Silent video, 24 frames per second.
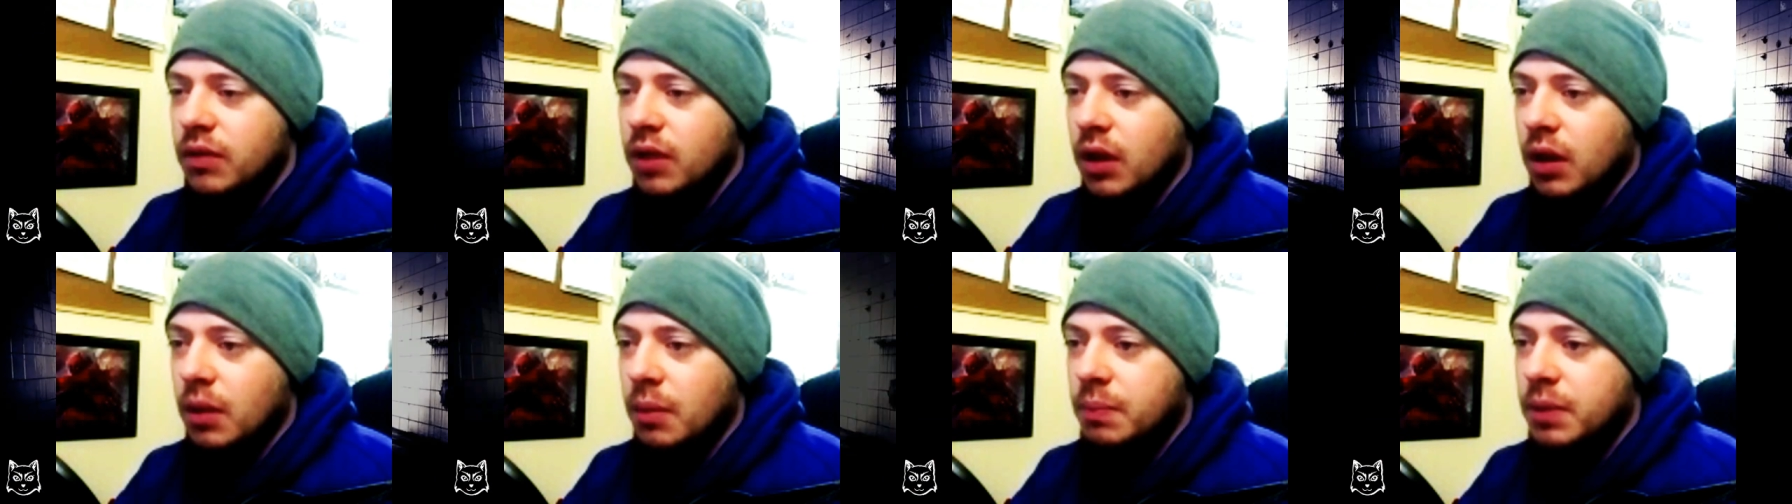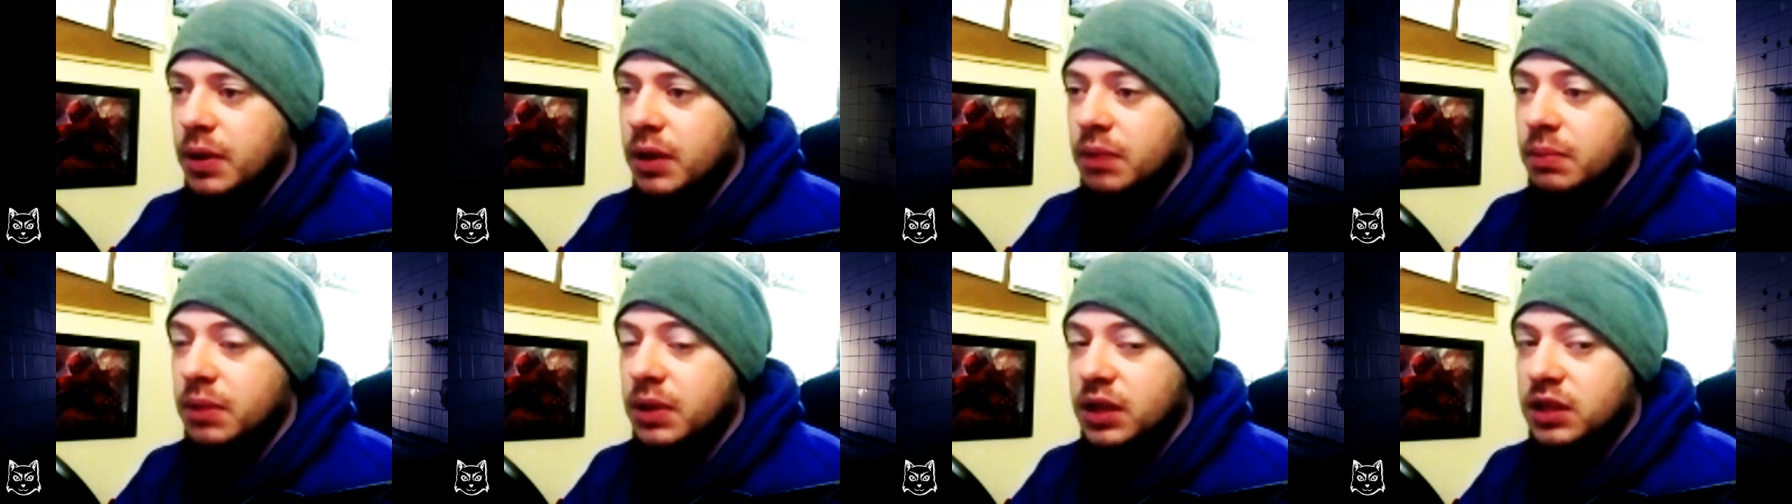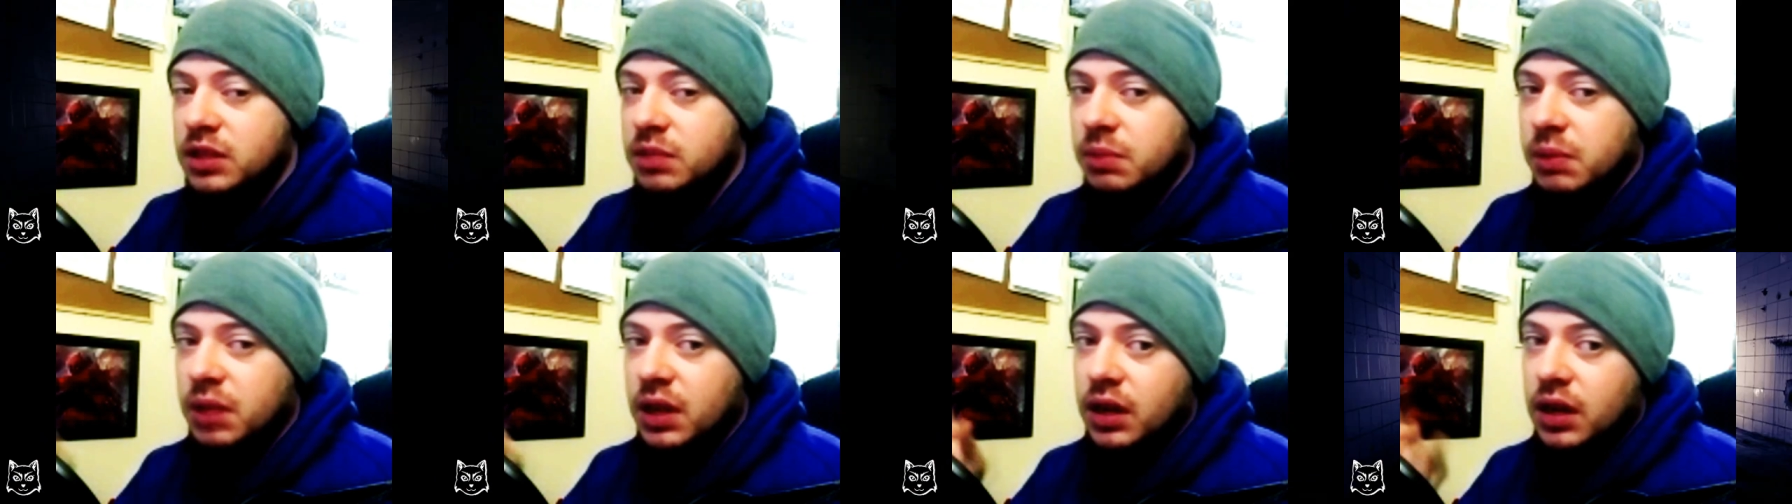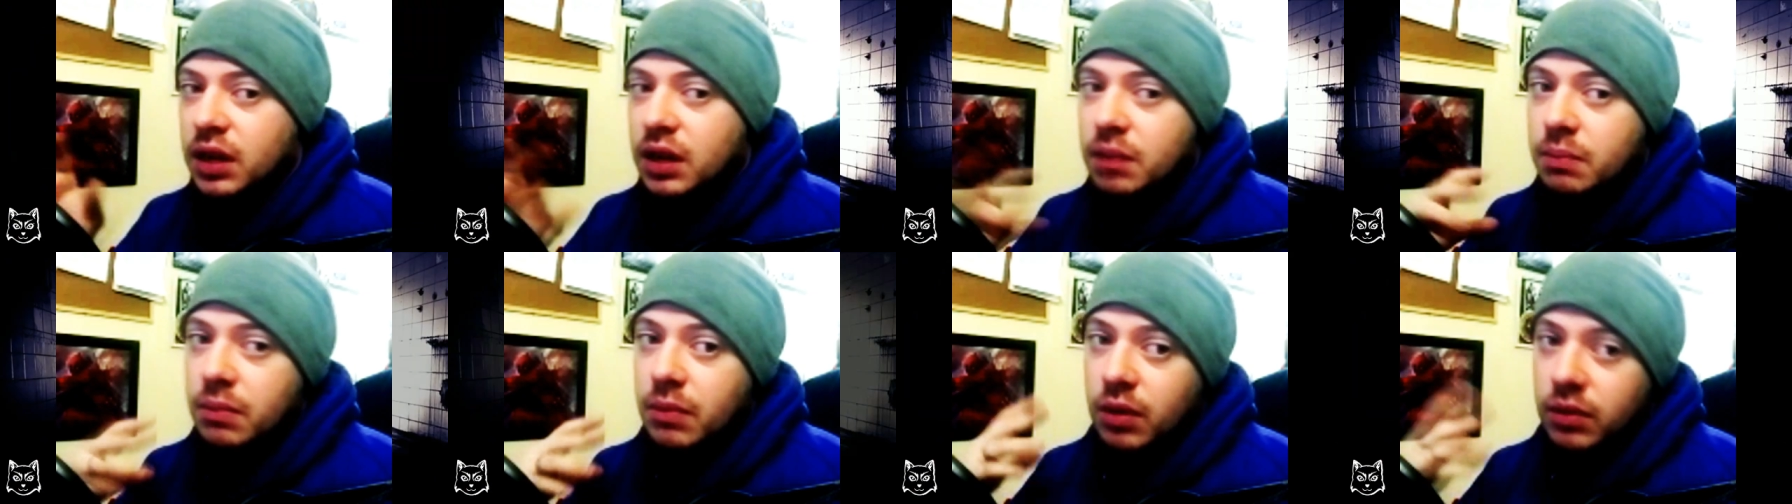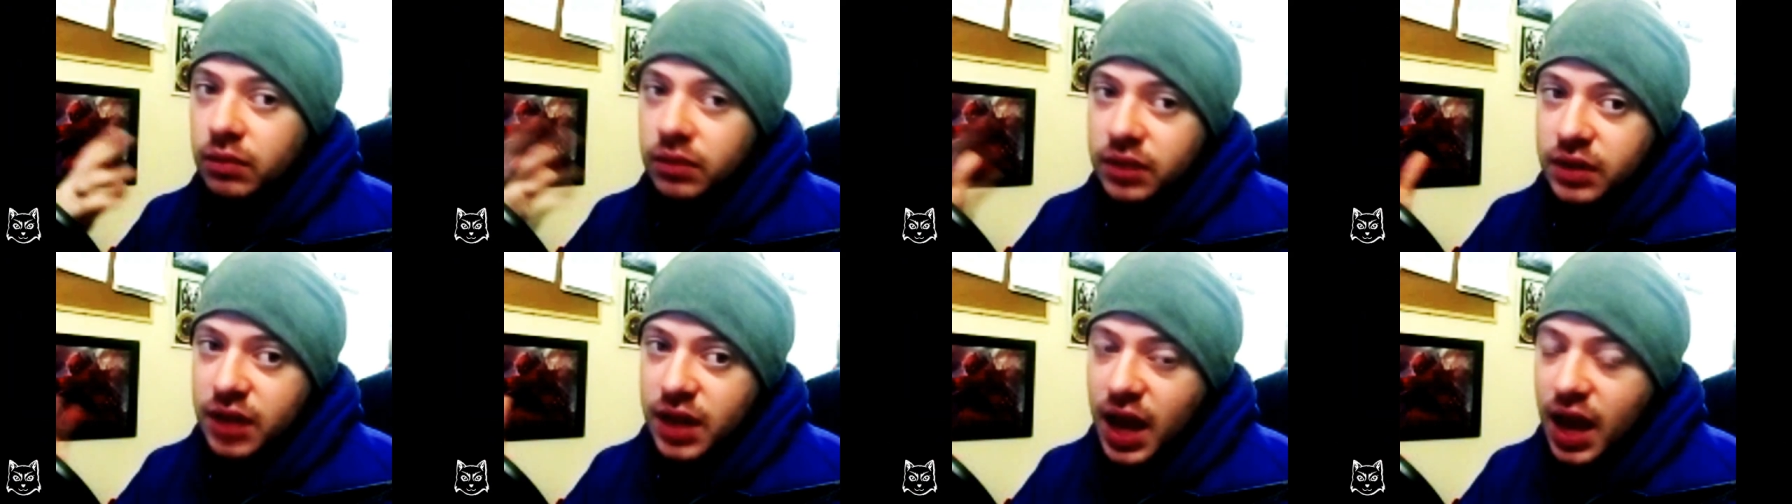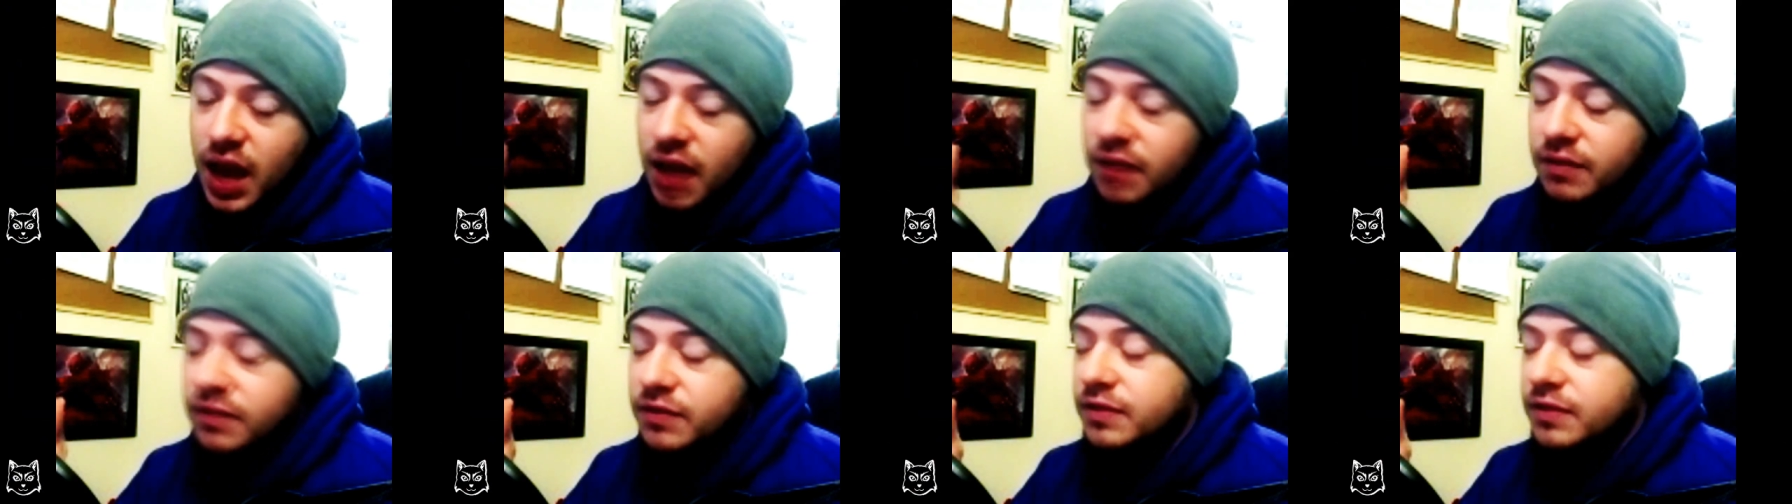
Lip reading: out there, people explain it in more